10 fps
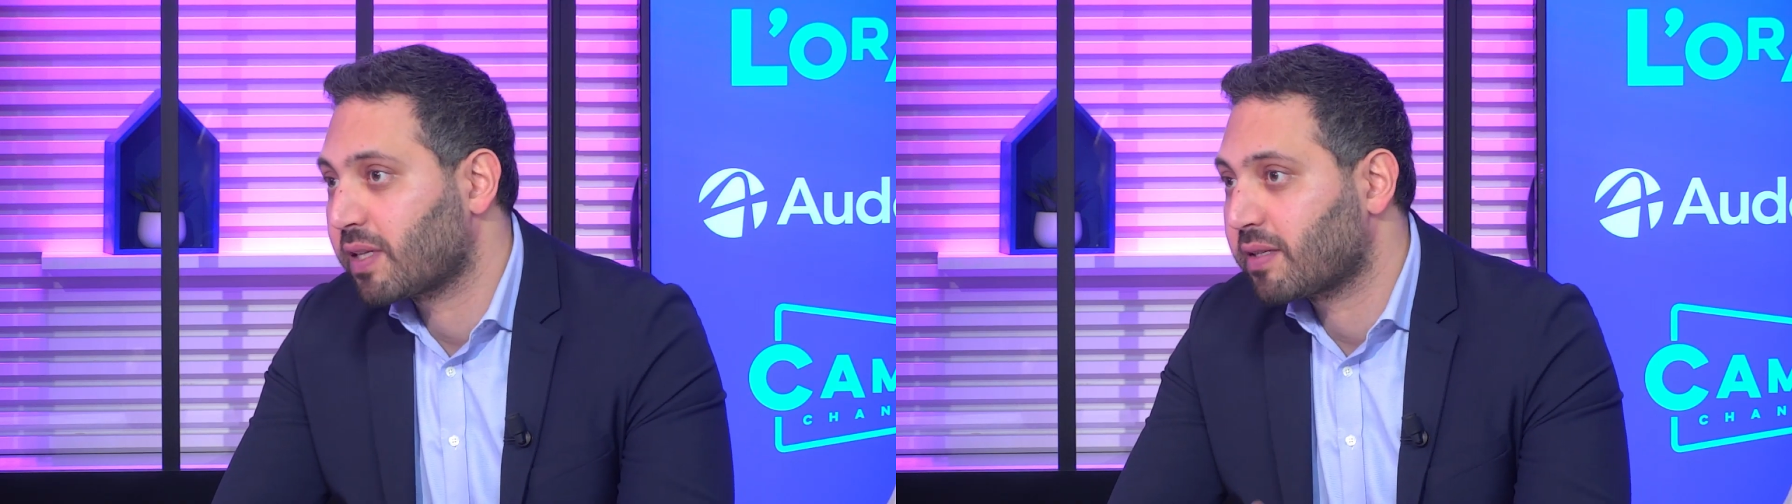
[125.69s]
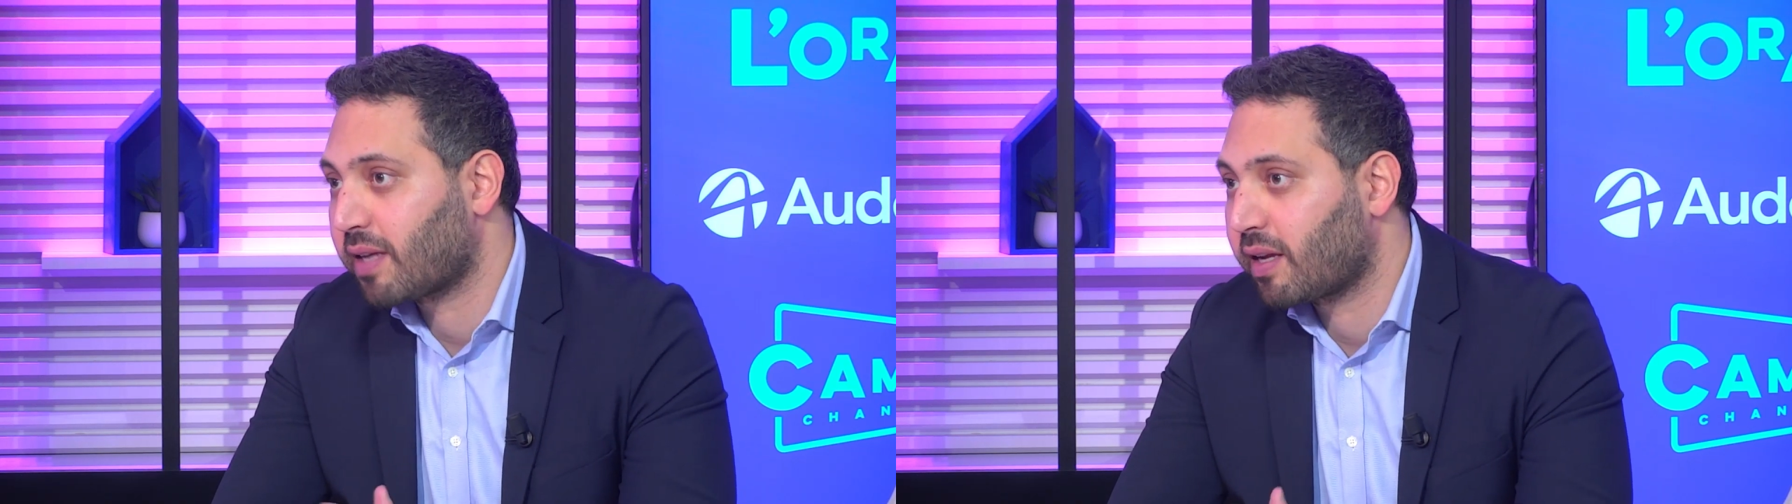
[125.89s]

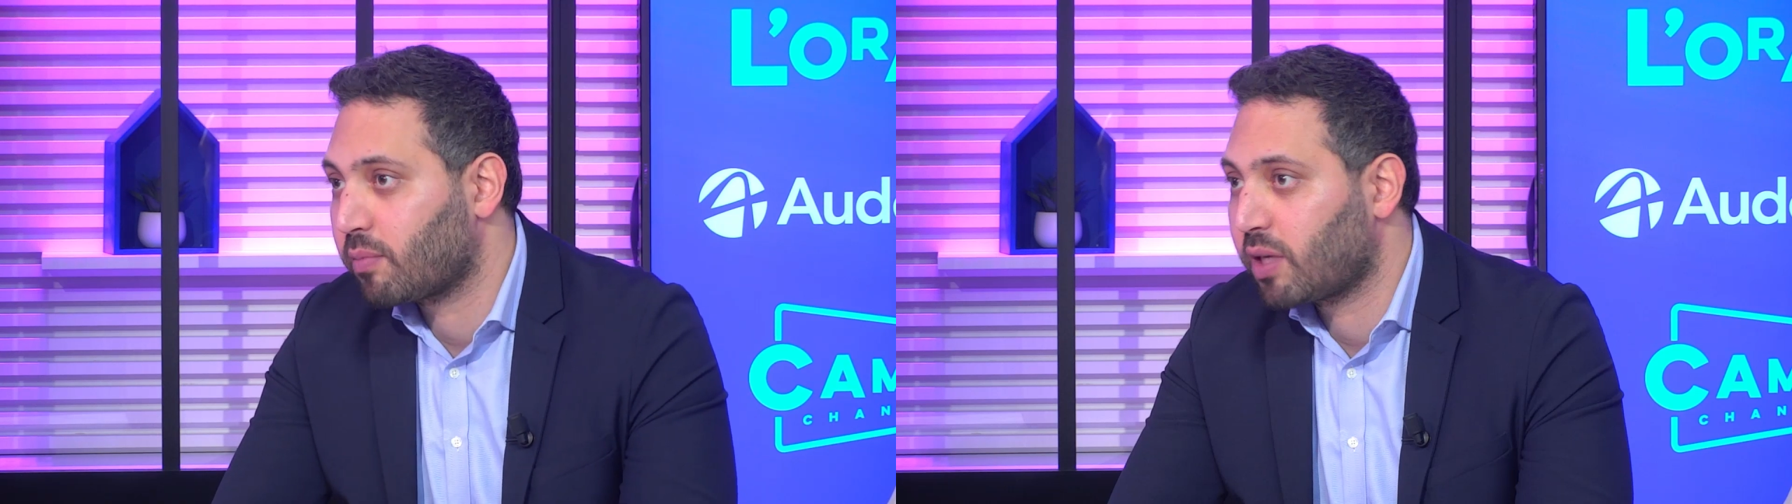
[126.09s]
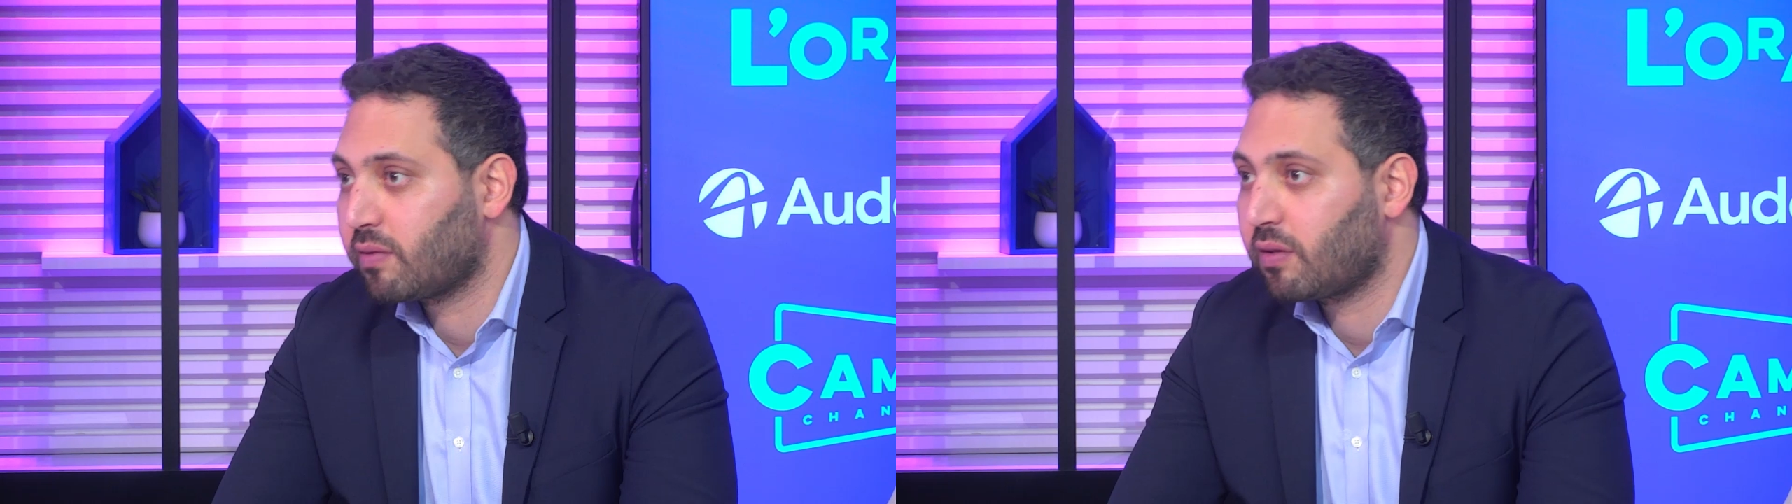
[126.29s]

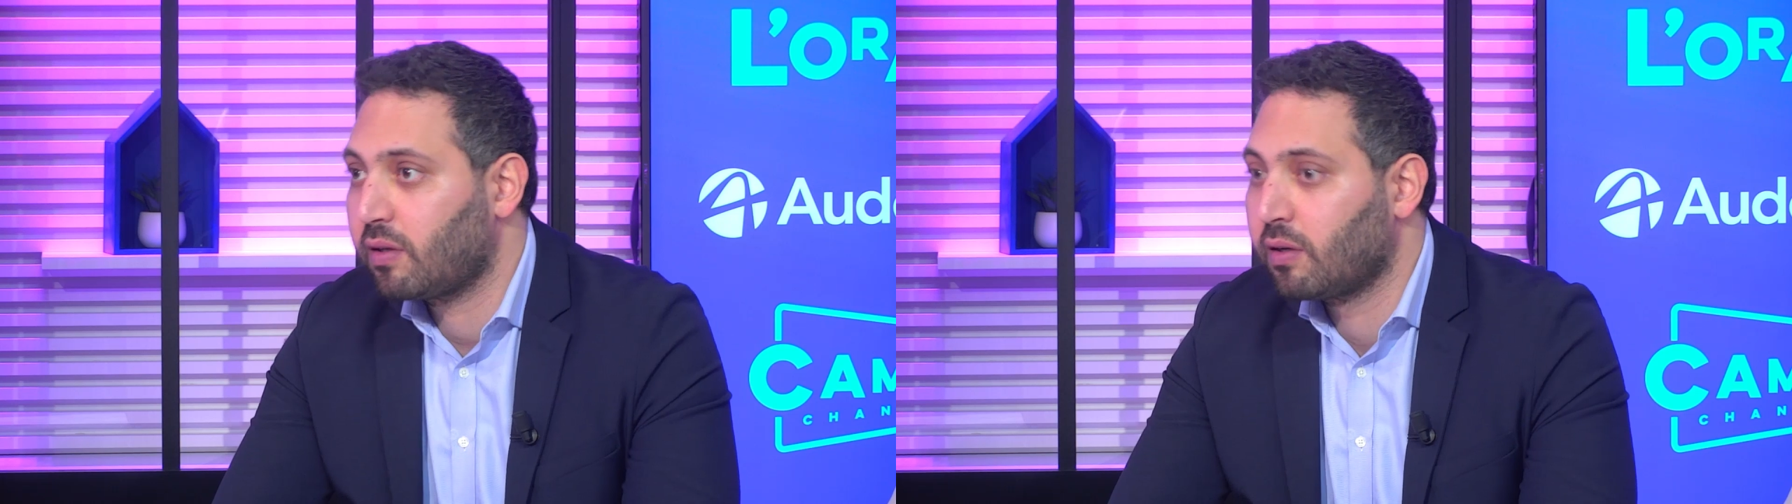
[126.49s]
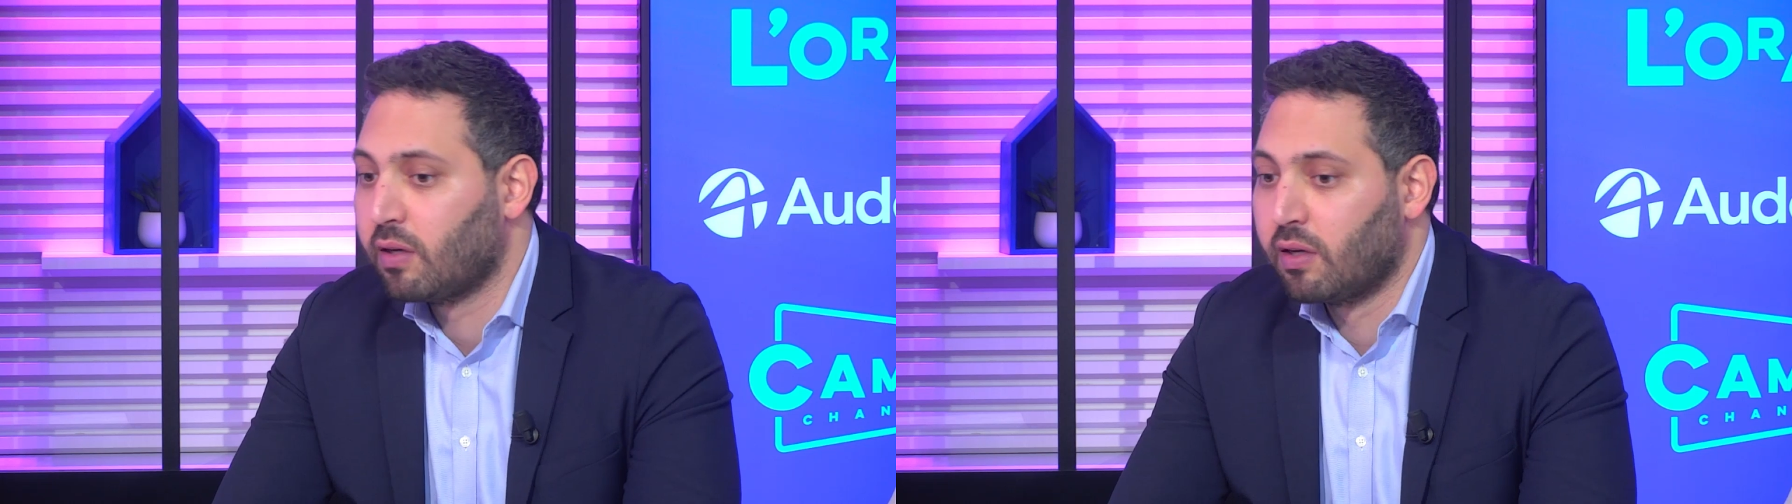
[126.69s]
sustainability,